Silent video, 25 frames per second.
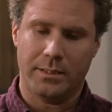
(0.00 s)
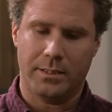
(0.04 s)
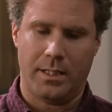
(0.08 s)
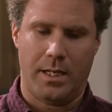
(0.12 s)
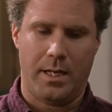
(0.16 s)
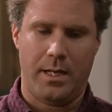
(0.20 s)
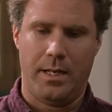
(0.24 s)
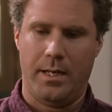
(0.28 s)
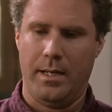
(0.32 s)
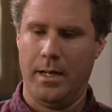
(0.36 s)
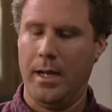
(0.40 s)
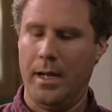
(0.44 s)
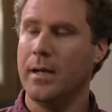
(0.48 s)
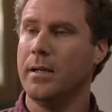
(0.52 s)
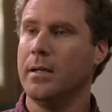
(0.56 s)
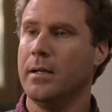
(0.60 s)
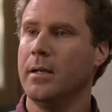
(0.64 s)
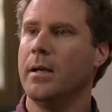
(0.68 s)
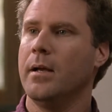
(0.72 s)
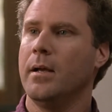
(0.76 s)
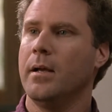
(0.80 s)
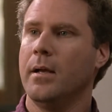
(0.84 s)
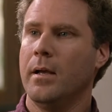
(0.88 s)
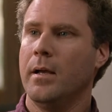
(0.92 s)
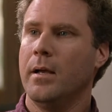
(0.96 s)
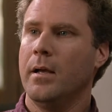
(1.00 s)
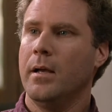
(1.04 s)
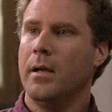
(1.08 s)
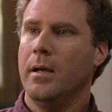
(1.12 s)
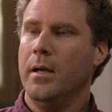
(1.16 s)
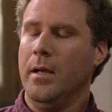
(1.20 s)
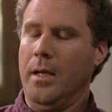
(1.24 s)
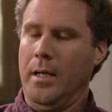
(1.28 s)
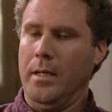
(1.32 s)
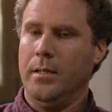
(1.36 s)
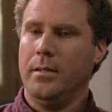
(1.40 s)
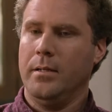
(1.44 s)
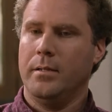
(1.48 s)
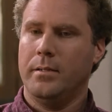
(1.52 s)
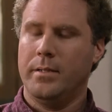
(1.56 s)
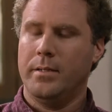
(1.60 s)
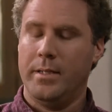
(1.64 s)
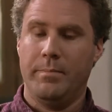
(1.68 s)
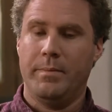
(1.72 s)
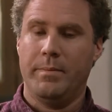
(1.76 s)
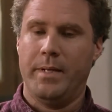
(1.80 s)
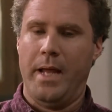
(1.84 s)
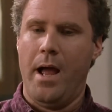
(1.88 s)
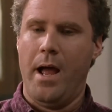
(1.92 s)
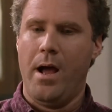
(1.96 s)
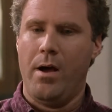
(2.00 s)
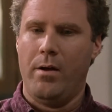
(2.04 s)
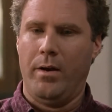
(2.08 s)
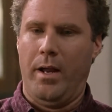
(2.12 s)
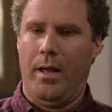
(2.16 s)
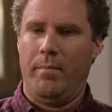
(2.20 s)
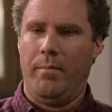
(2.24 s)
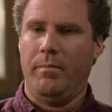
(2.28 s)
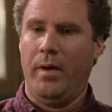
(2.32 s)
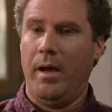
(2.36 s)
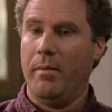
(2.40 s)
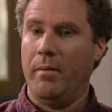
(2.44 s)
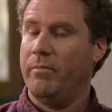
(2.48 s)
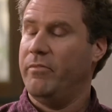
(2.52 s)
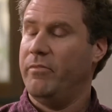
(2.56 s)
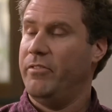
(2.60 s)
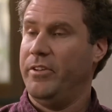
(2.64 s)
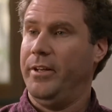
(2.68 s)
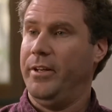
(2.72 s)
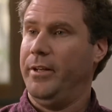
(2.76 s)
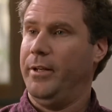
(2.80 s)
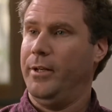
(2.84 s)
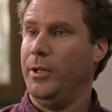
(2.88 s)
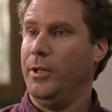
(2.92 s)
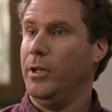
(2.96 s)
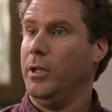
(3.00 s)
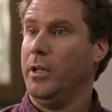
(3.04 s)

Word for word: I, deep down, I'm, I'm feeling a little